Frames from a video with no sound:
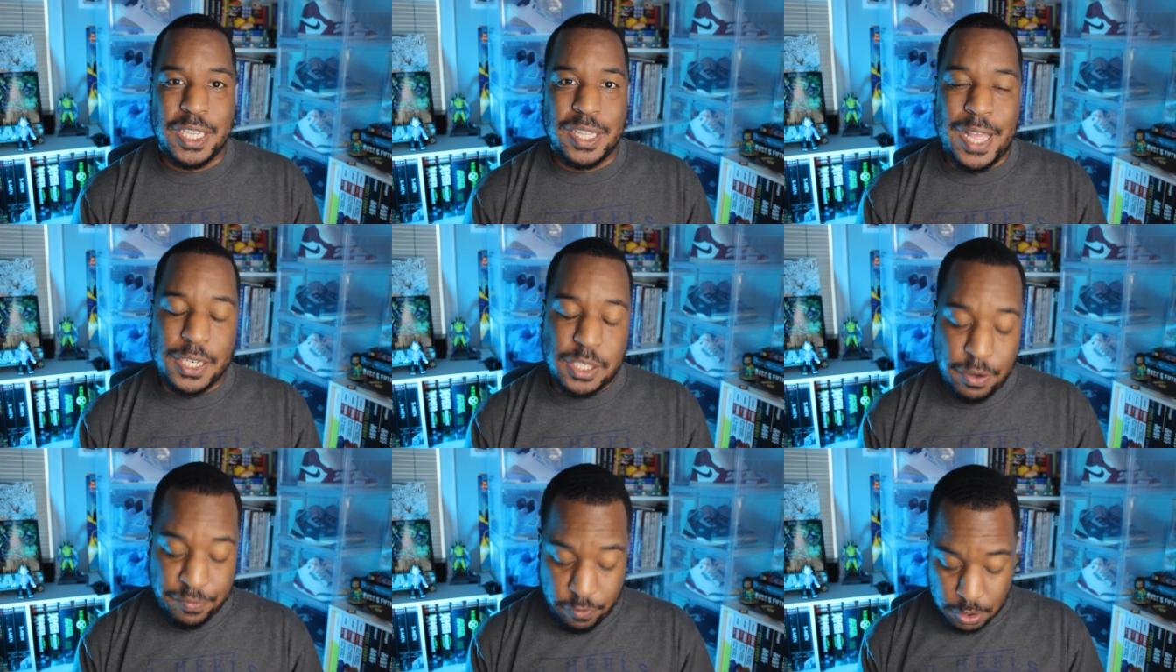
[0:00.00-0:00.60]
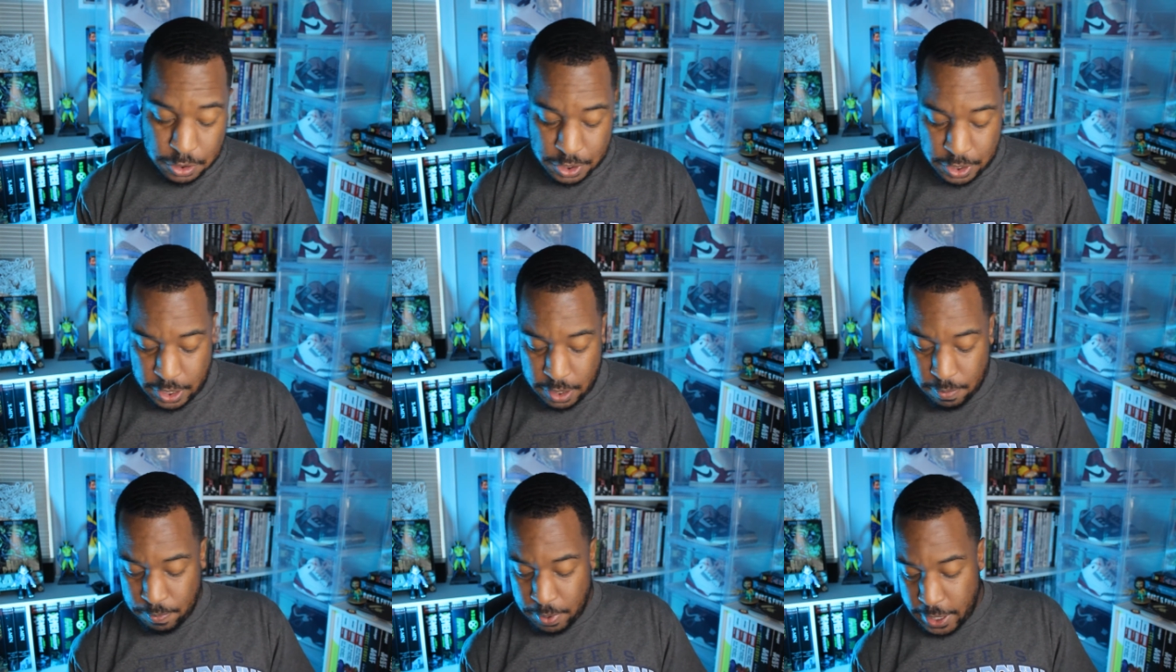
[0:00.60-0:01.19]
that's
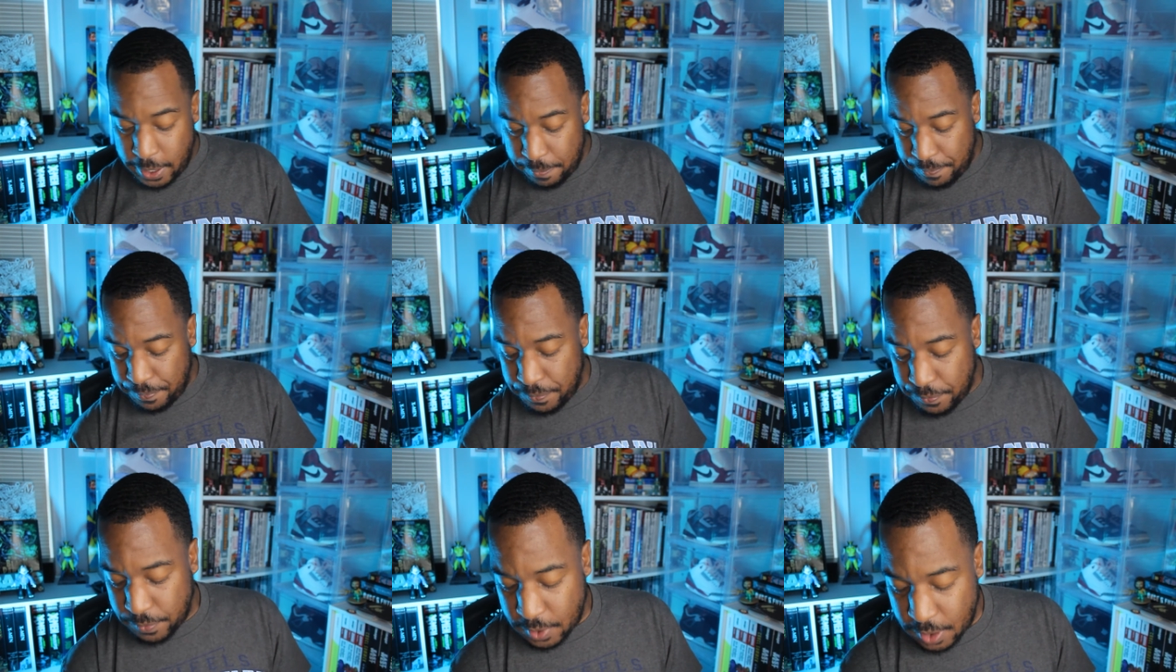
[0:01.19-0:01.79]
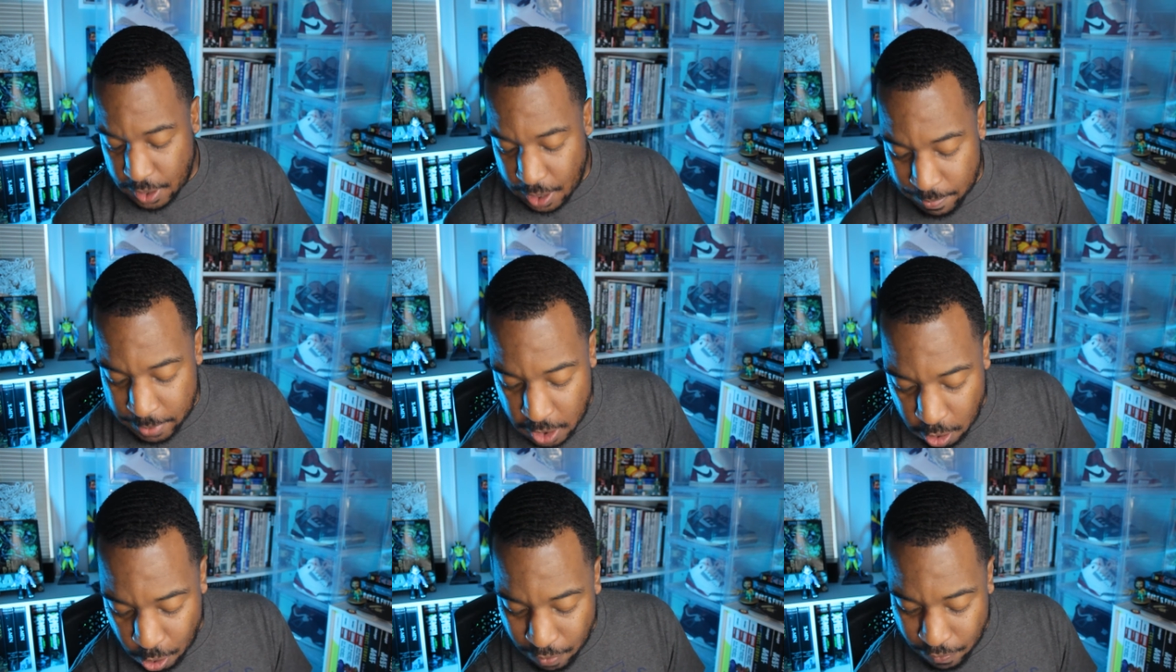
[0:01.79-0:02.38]
unfortunate, but I
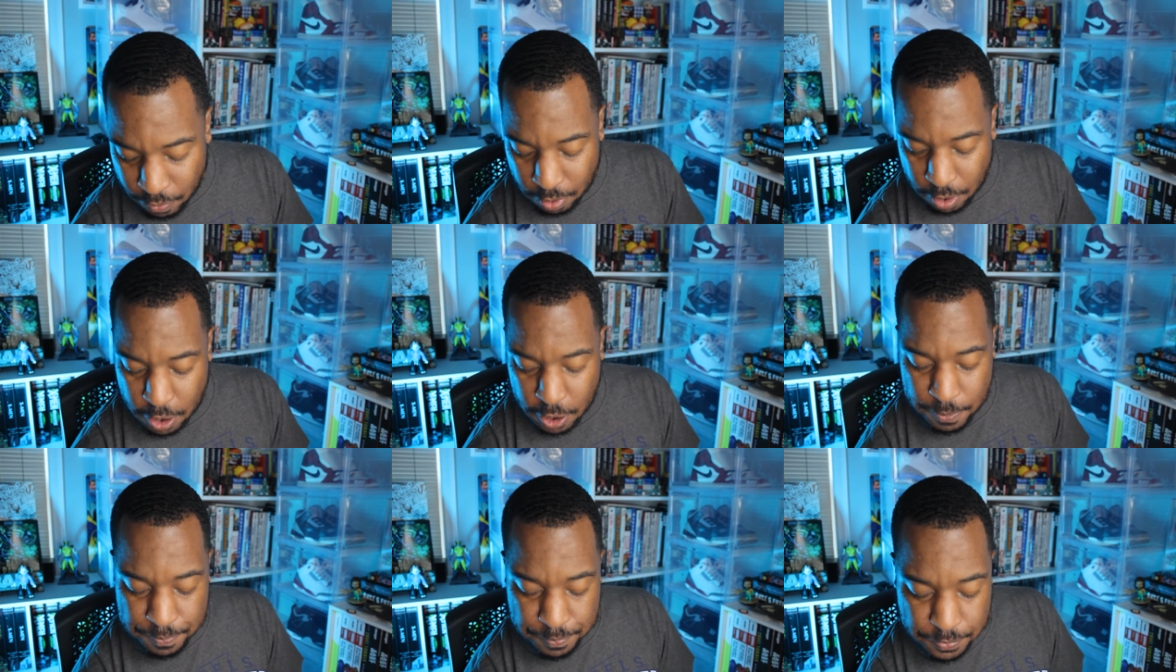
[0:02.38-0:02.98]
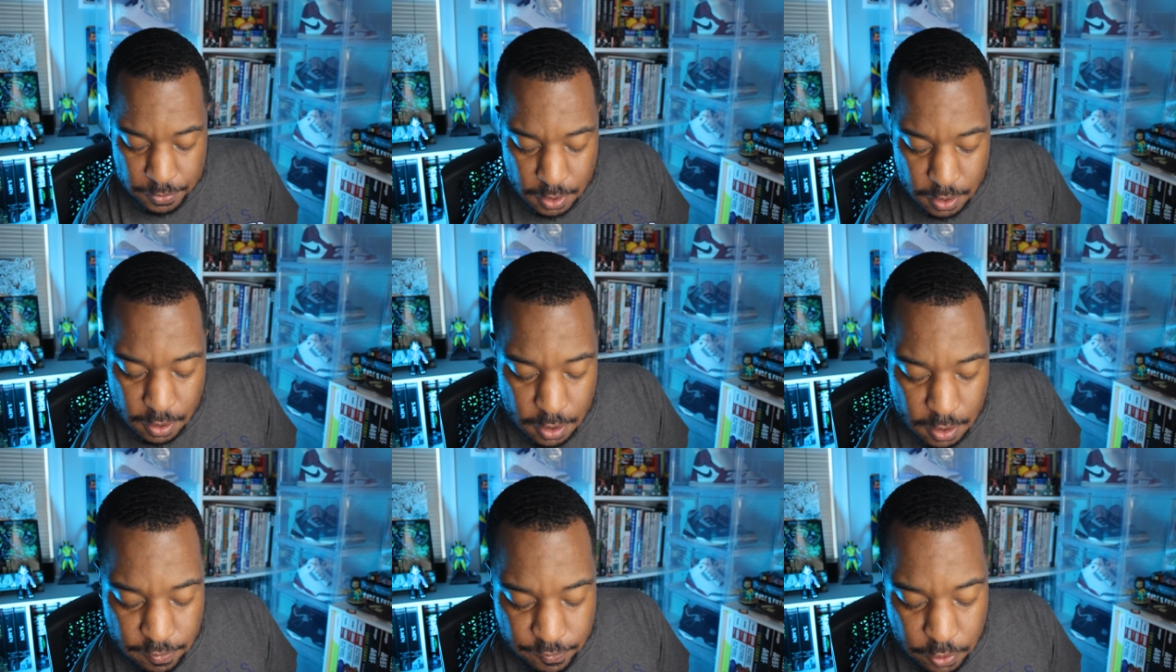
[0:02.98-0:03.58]
mean overall
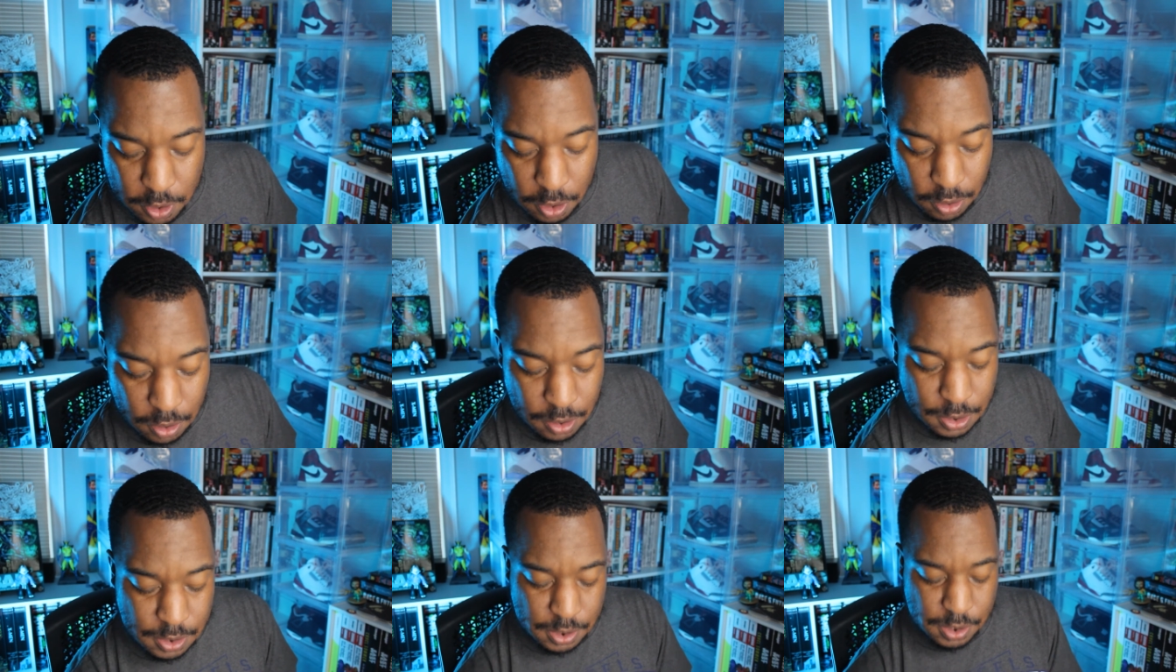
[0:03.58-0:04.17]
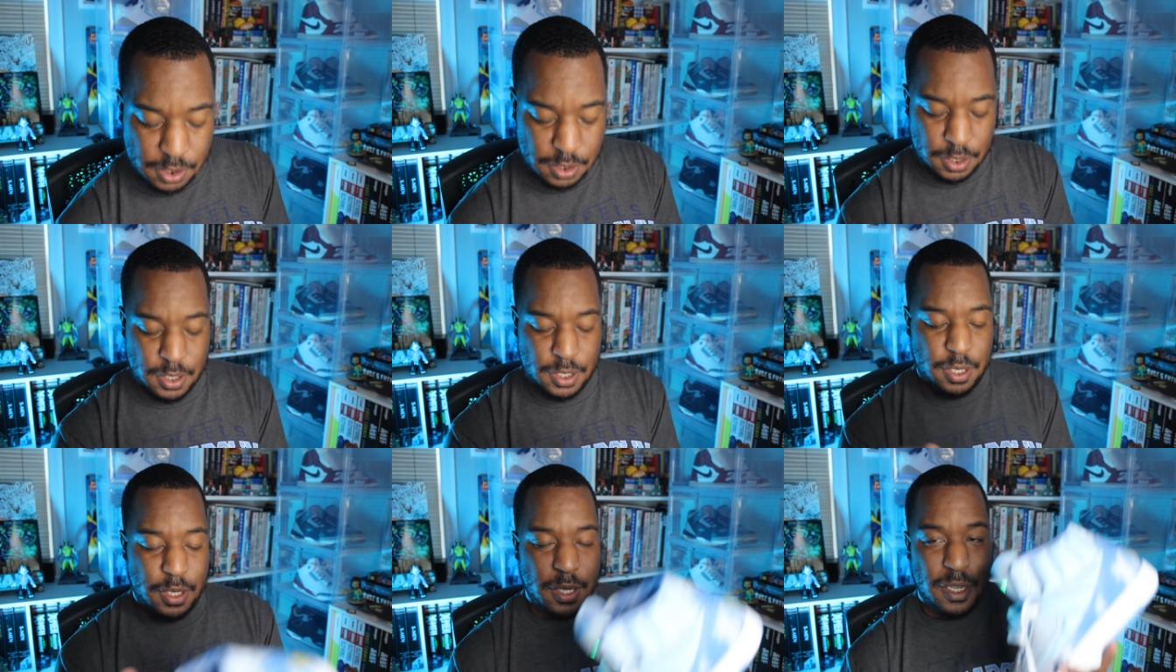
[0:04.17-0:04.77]
for the looks,
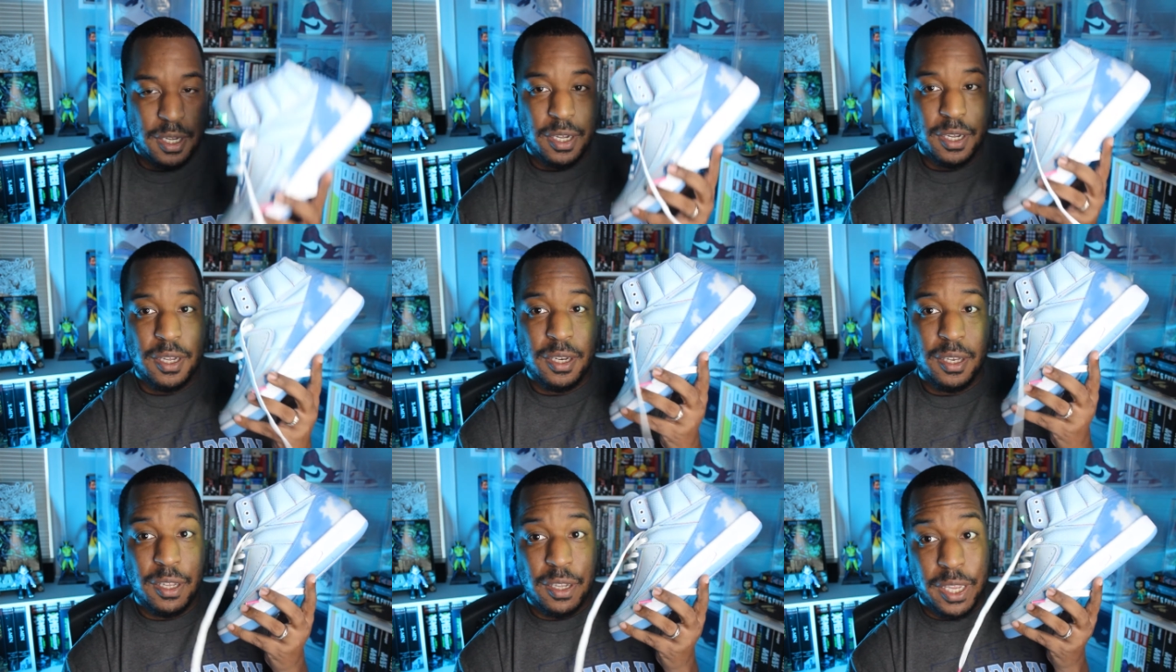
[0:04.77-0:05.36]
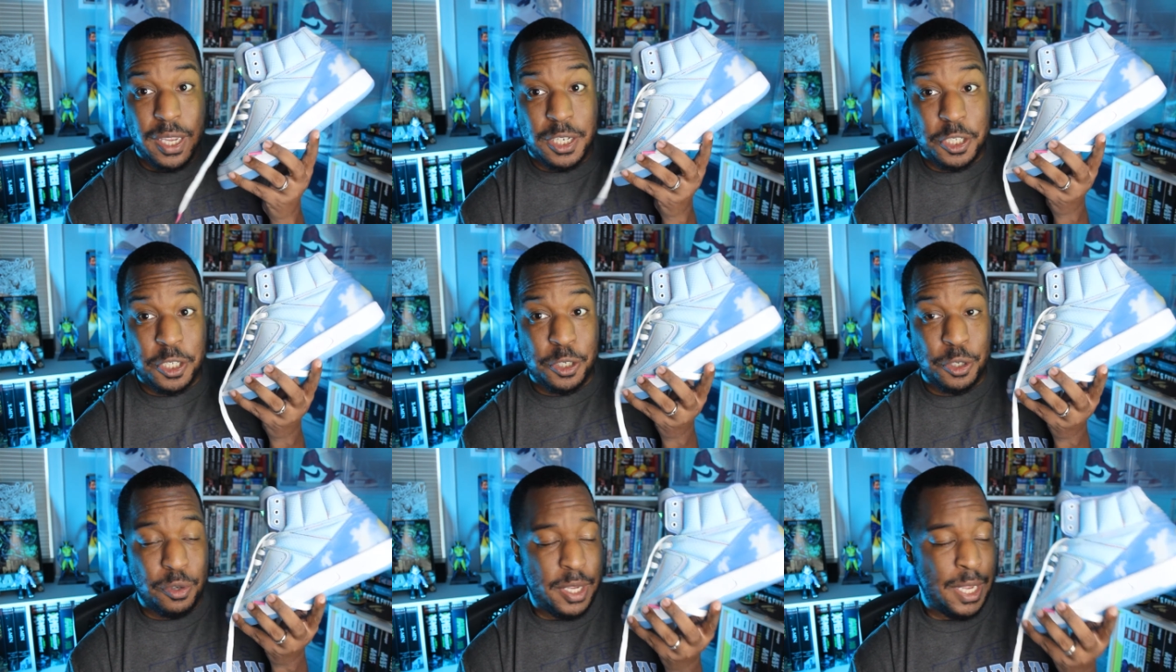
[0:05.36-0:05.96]
a good looking
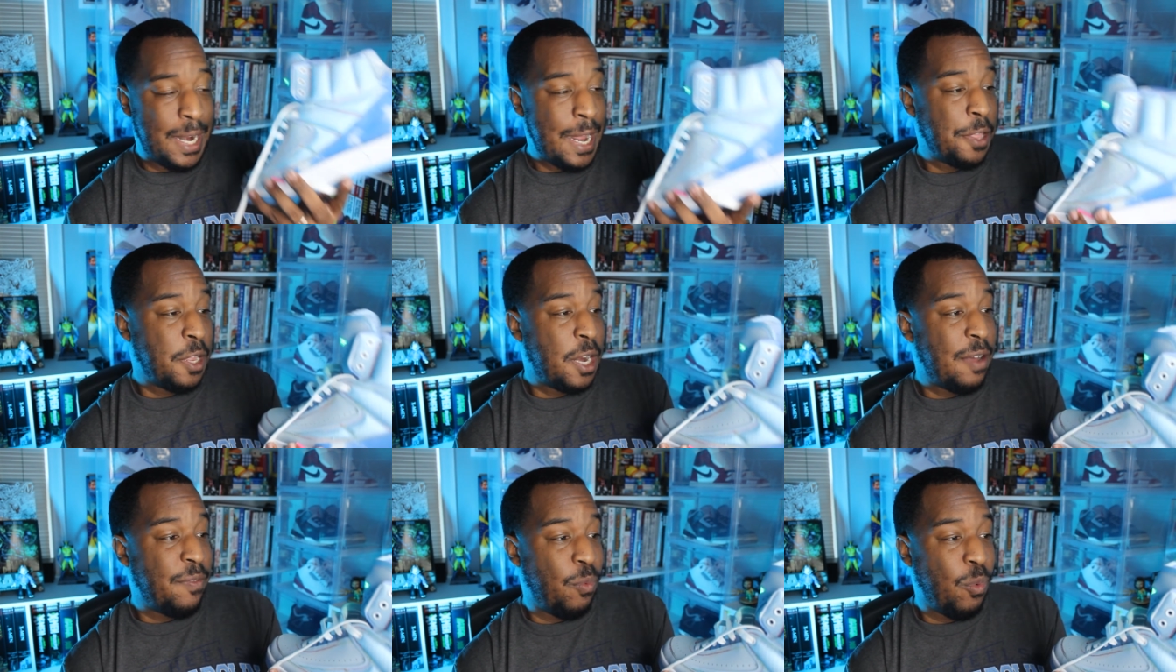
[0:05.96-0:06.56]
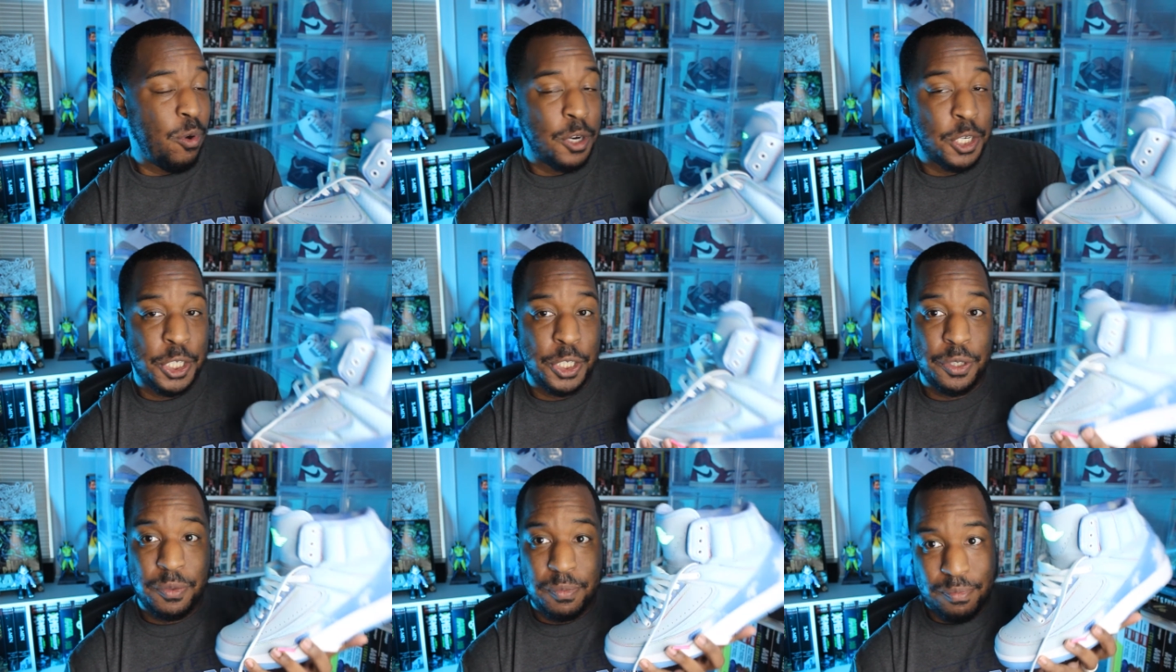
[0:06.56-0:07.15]
shoe. And now that I've warned
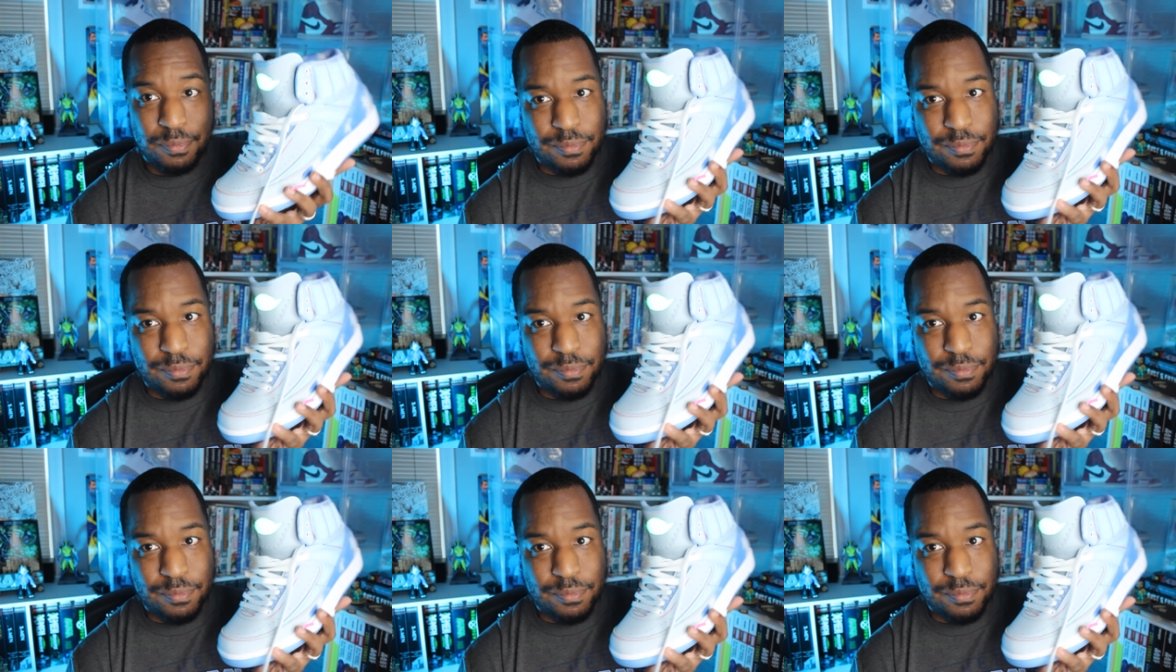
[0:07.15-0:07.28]
you,